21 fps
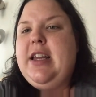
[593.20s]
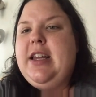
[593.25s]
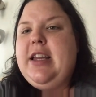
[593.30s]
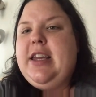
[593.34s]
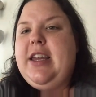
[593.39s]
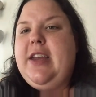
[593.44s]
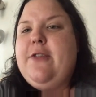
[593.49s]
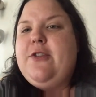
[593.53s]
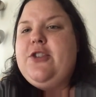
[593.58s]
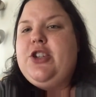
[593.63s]

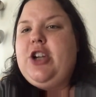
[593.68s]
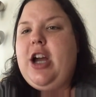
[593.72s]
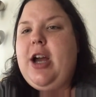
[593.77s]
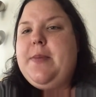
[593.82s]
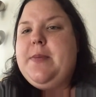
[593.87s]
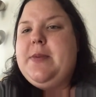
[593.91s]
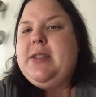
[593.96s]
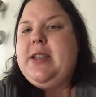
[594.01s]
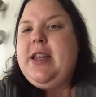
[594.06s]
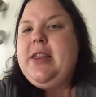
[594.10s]
gift
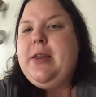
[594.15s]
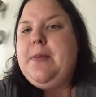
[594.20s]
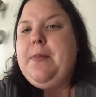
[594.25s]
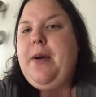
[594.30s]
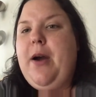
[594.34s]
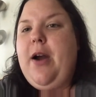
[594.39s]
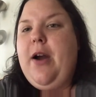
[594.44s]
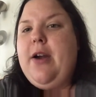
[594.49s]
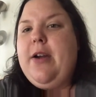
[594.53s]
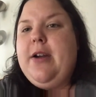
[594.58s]
shops in the
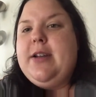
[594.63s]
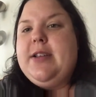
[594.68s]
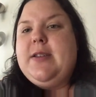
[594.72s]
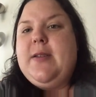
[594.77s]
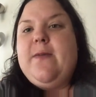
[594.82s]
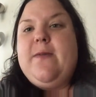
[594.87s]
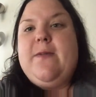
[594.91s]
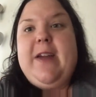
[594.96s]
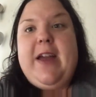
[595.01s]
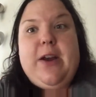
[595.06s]
parks
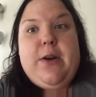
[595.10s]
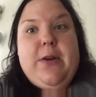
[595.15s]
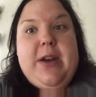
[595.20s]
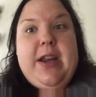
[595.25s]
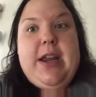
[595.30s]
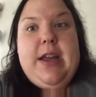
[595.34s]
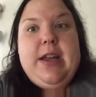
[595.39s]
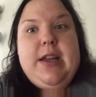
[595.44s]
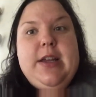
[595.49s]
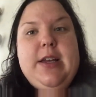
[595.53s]

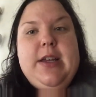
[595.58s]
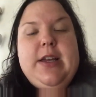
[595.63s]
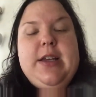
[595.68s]
vary.